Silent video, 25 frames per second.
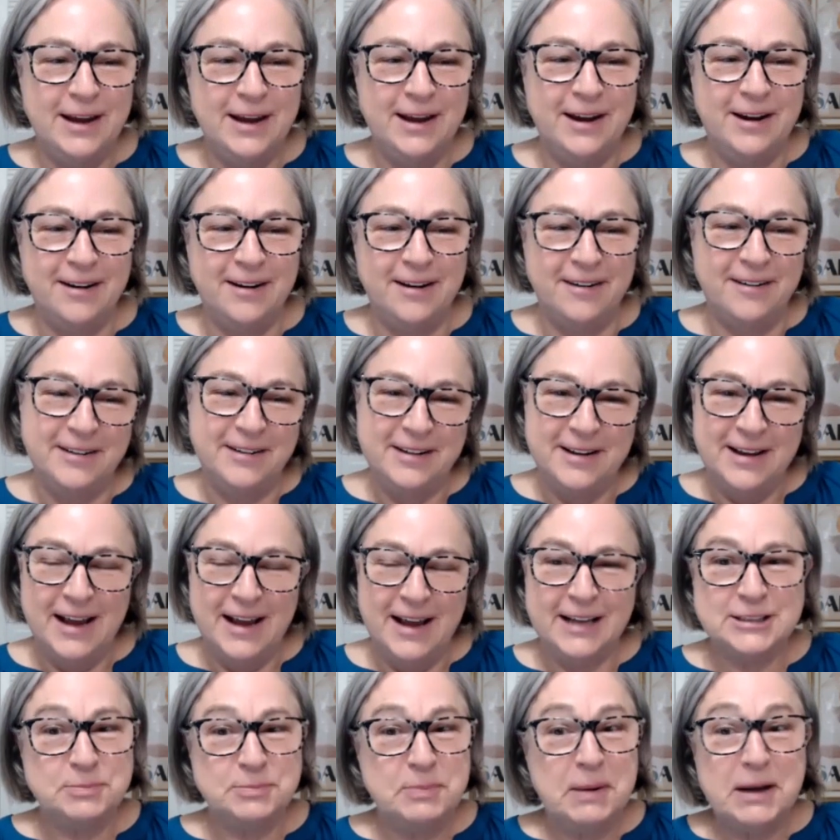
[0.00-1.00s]
here,
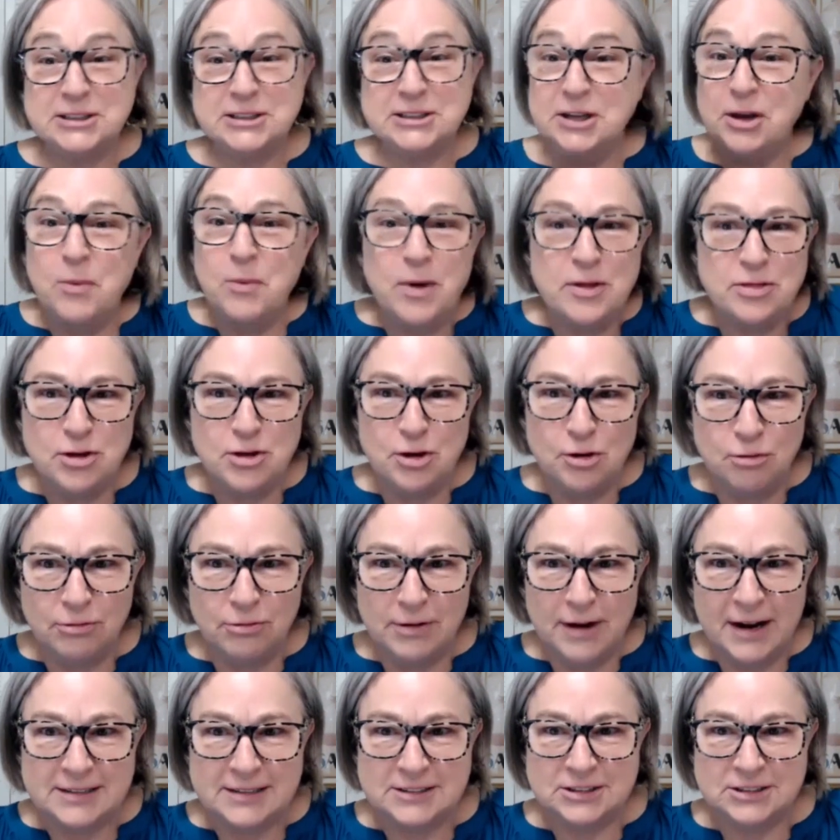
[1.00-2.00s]
especially with you,
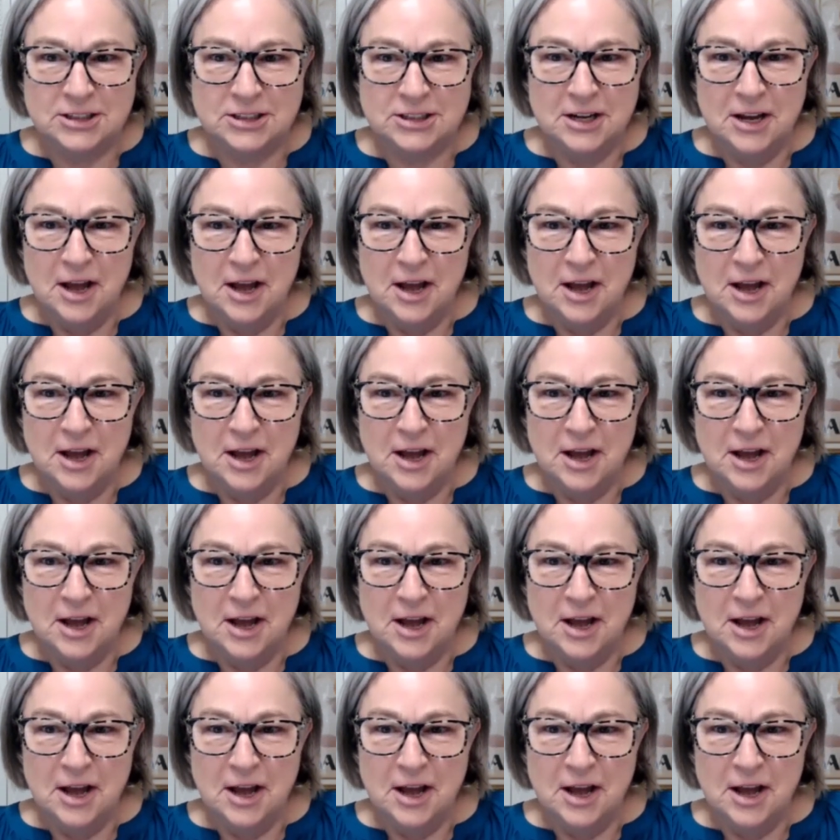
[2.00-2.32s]
Rich.